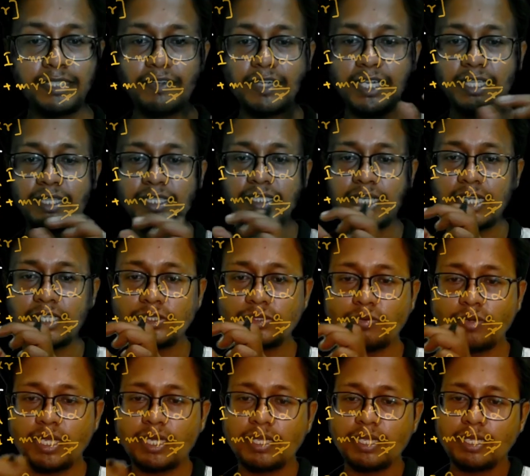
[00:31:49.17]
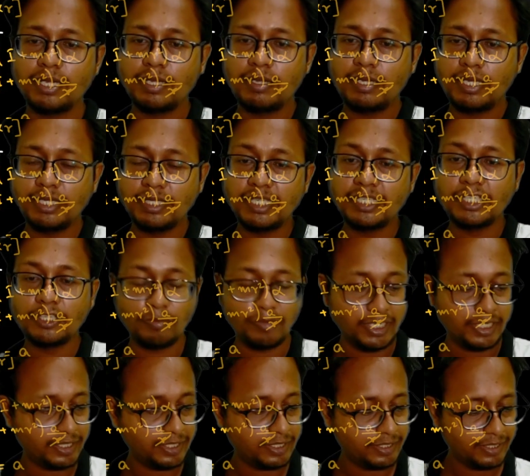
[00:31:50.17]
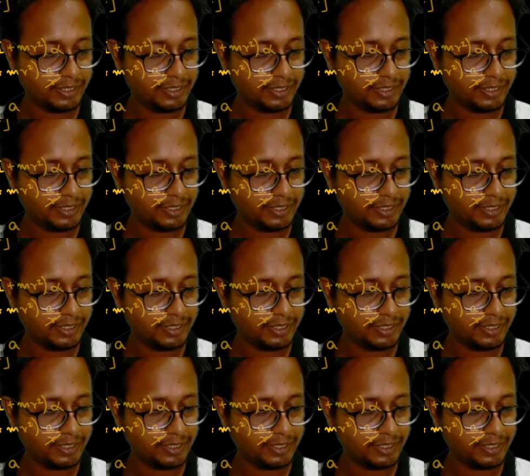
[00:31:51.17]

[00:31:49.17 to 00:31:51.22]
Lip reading: divided this r square in the denominator.